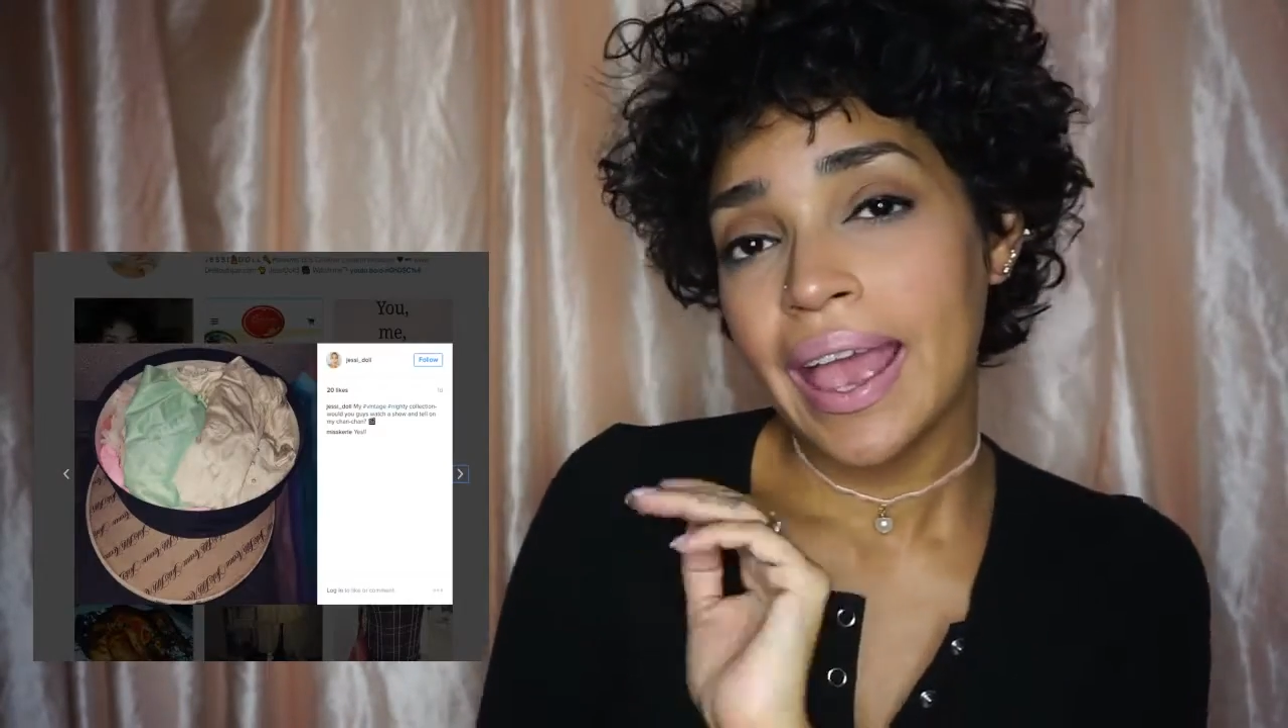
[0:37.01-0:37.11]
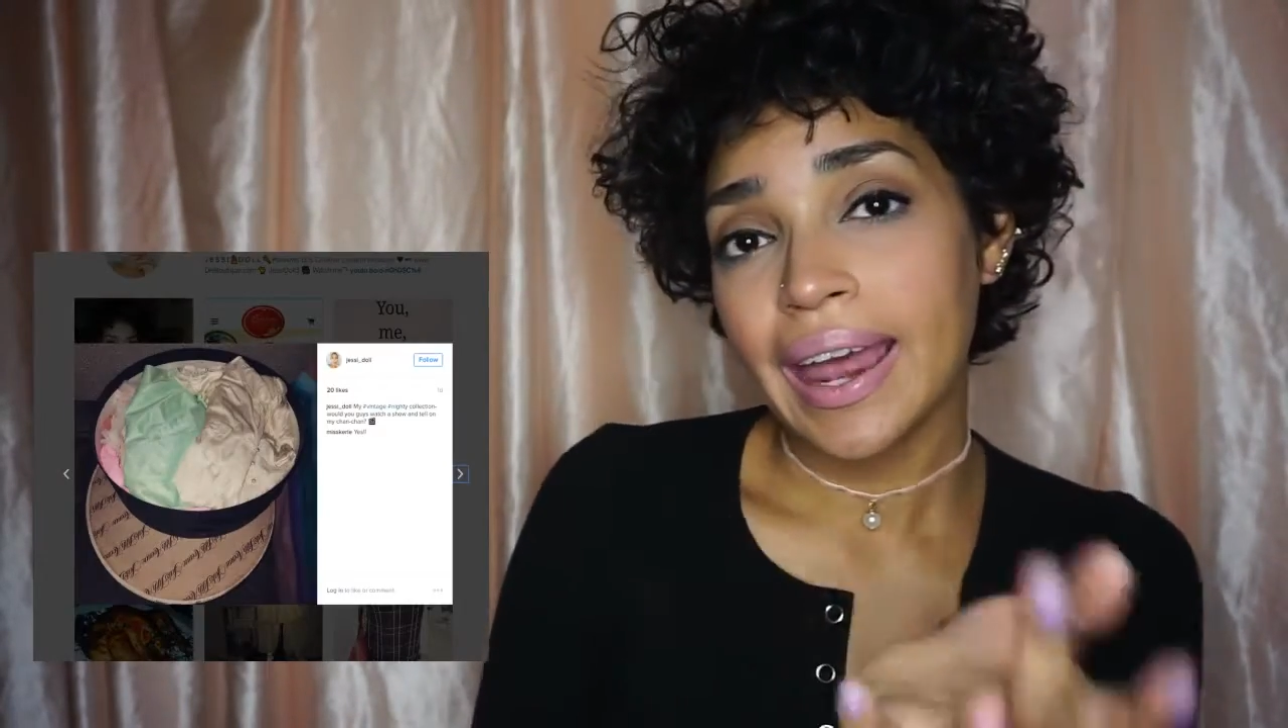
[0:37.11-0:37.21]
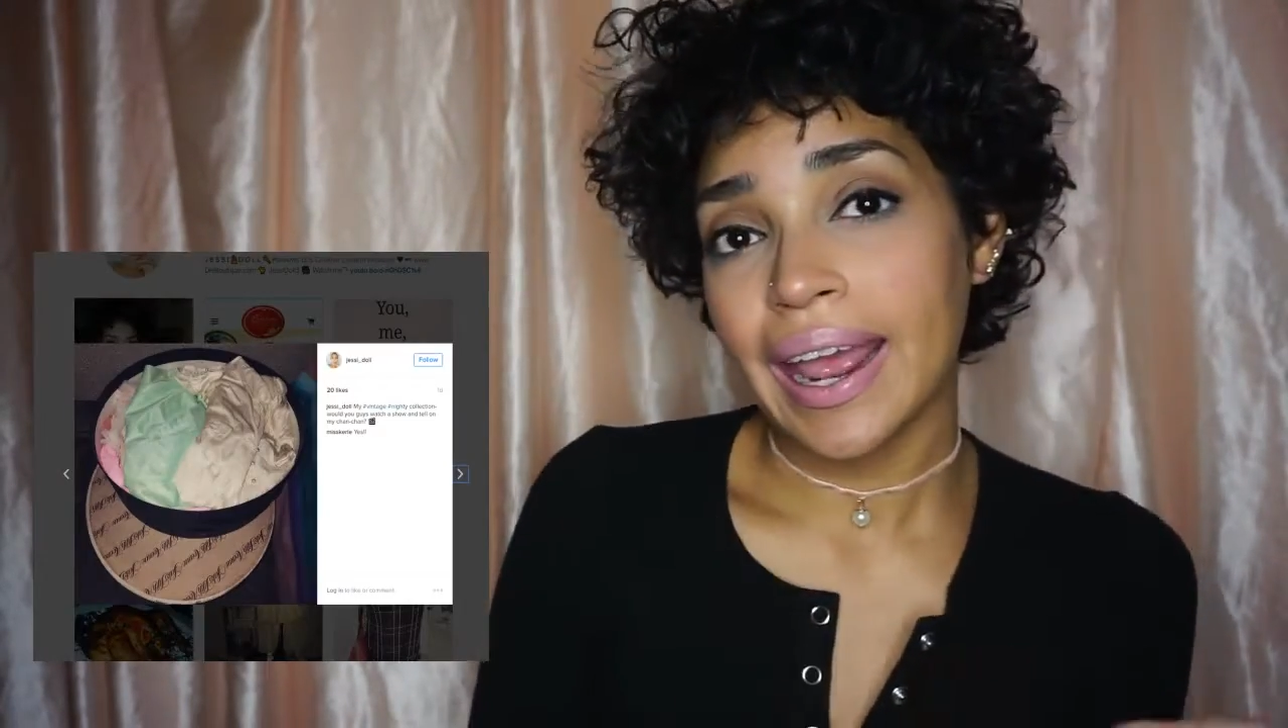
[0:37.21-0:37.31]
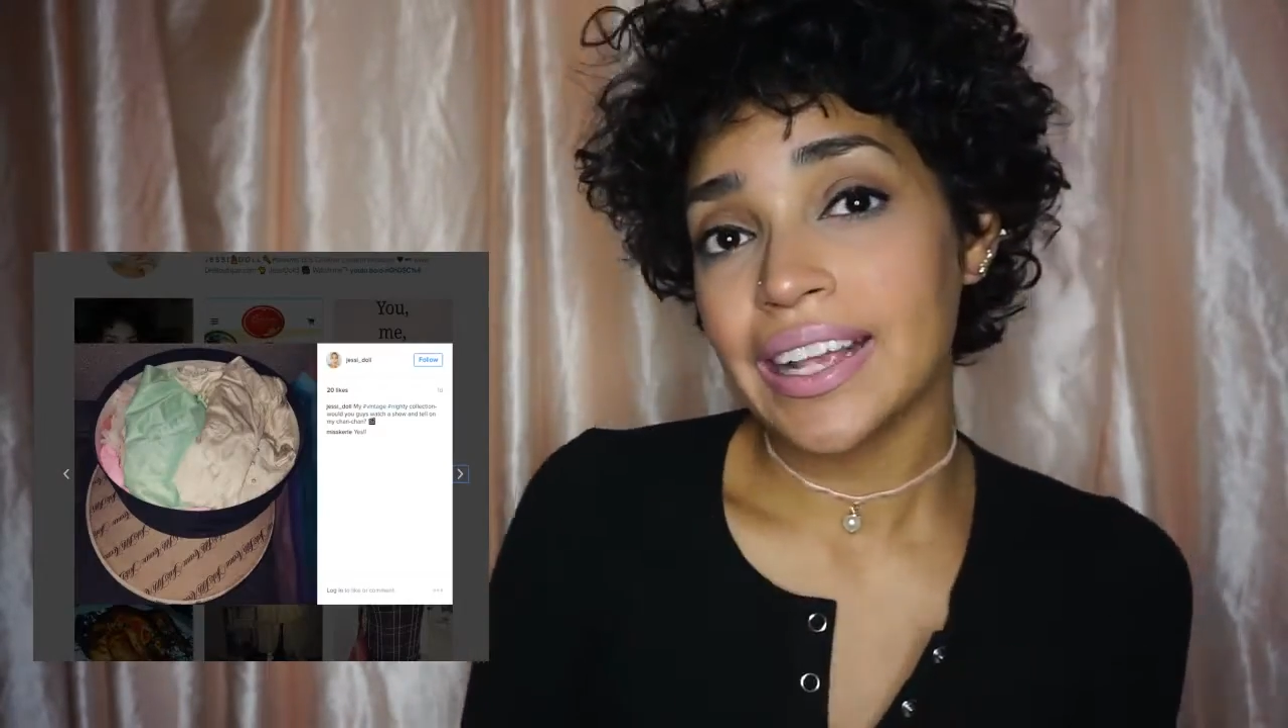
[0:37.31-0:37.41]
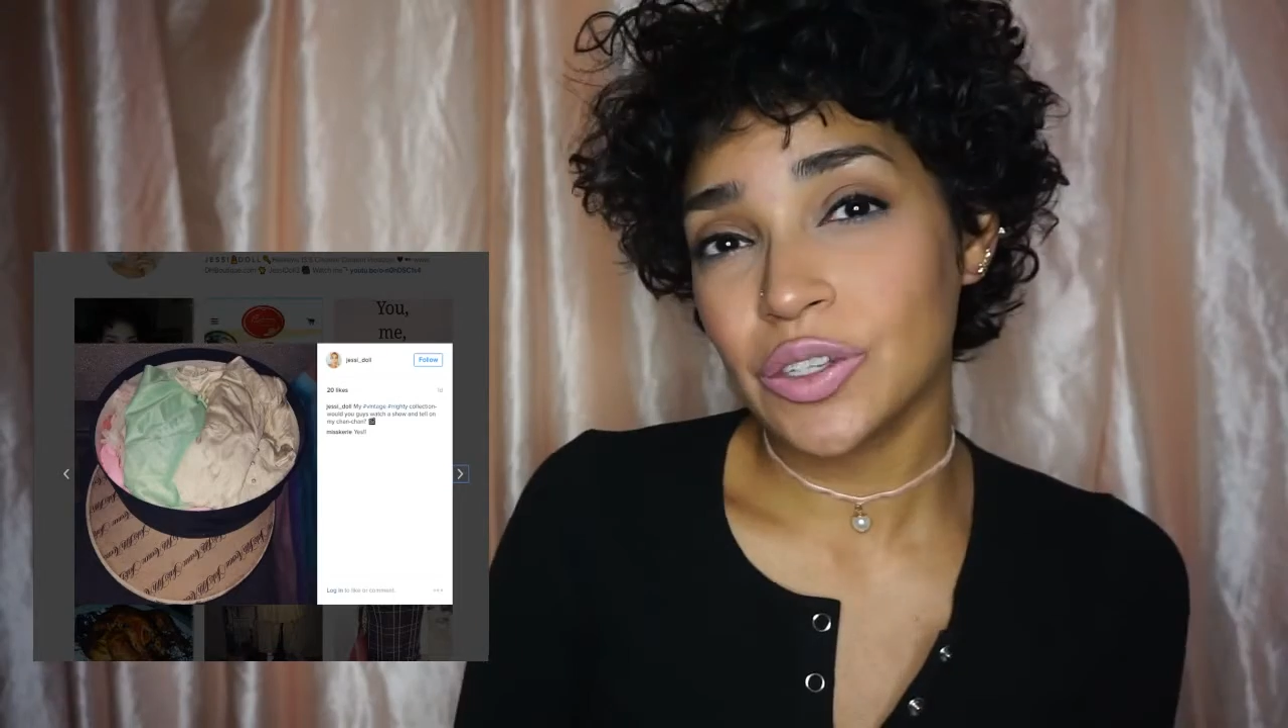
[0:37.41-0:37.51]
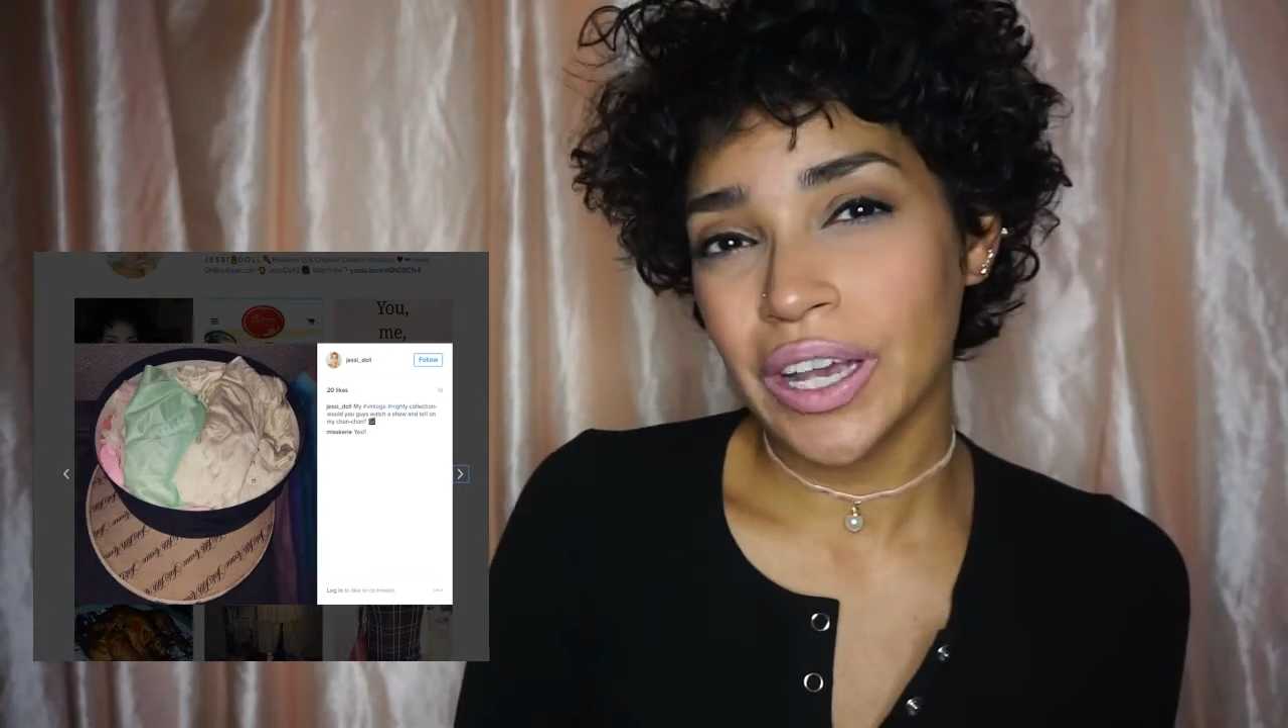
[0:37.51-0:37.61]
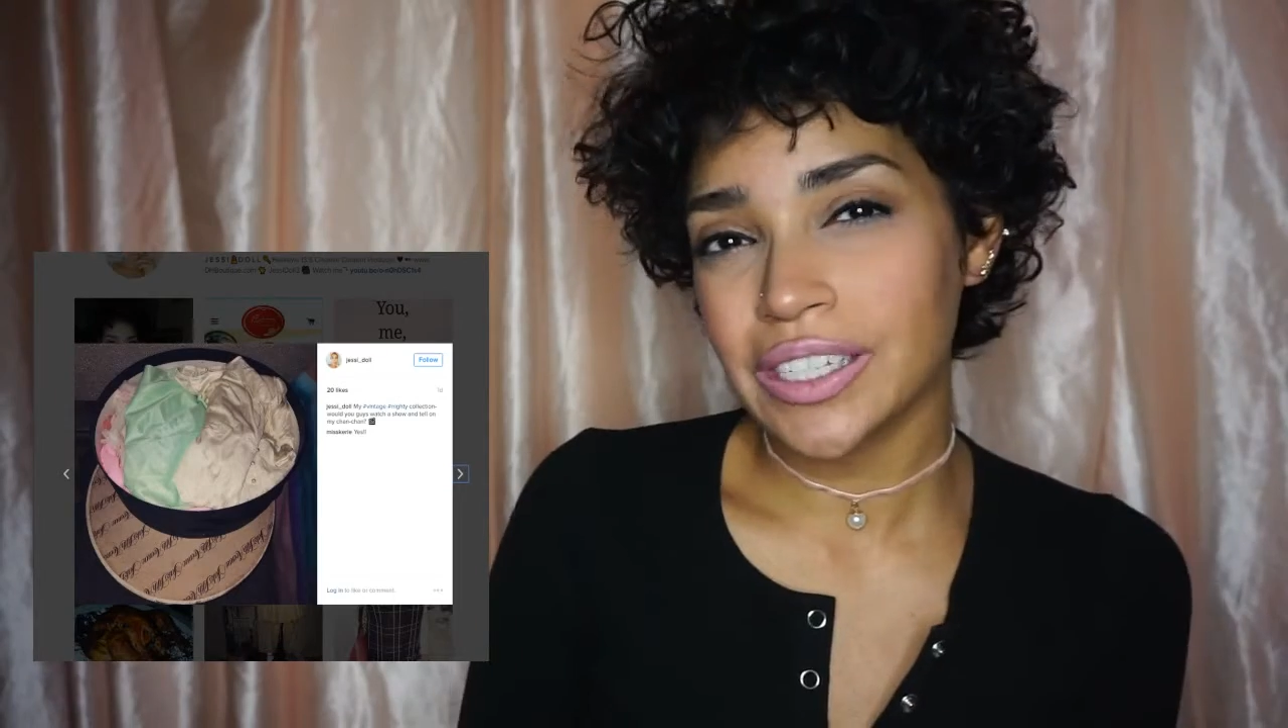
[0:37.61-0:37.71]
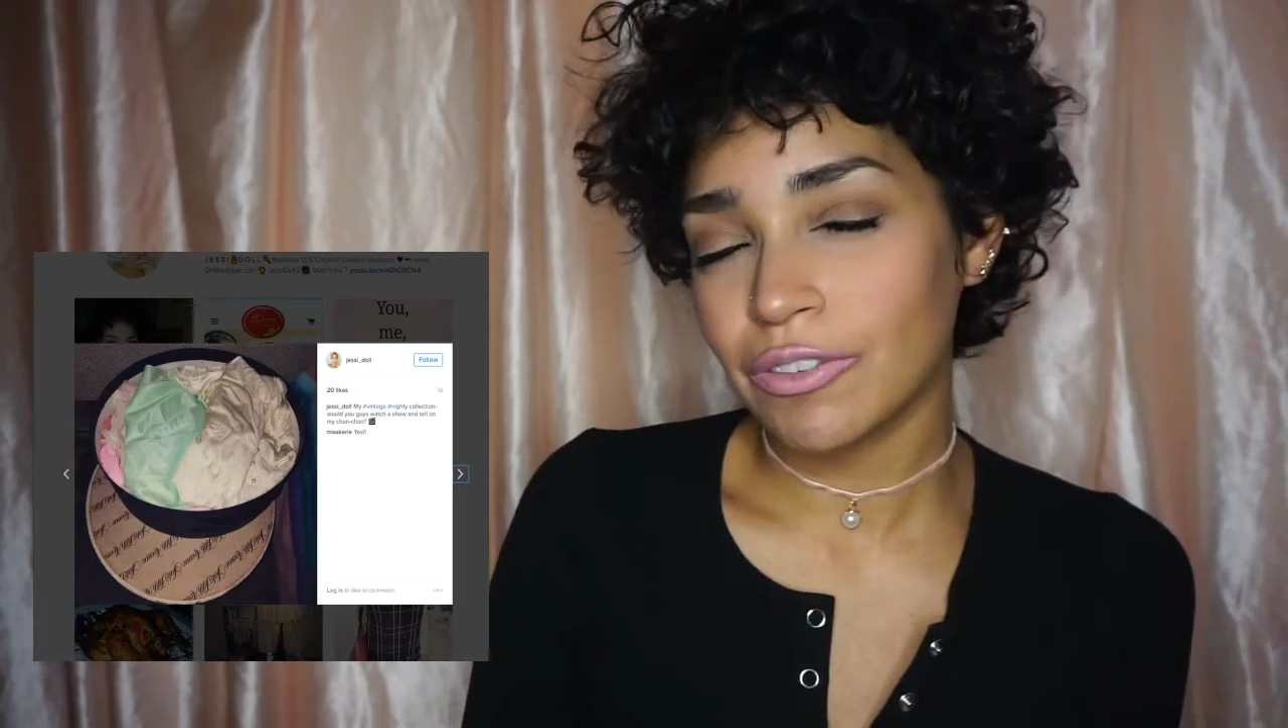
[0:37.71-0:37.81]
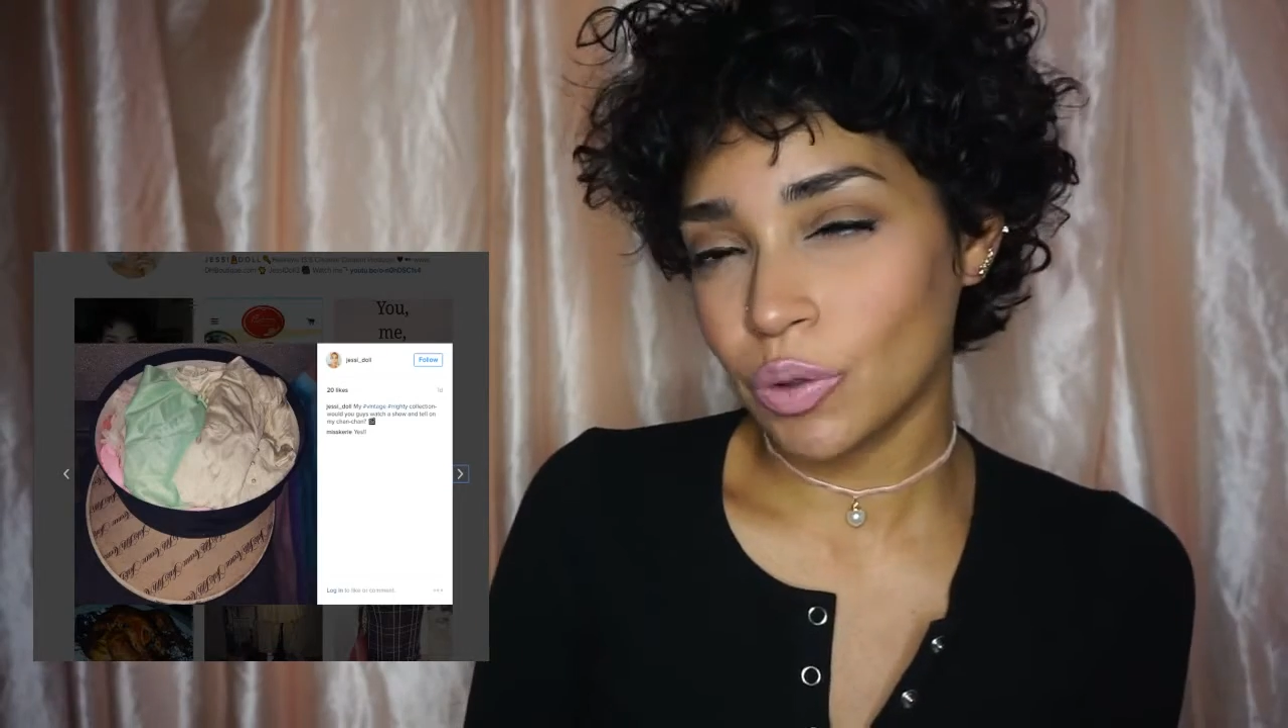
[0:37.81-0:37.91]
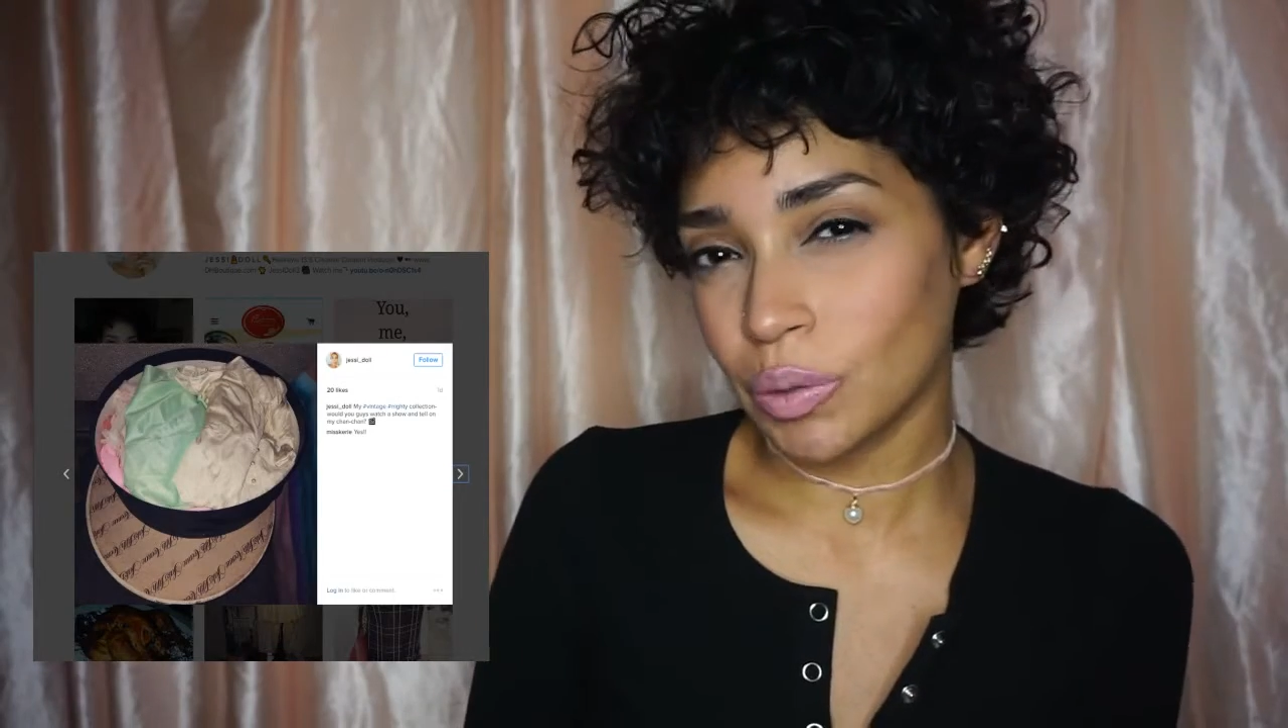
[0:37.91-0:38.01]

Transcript: and I asked you guys if you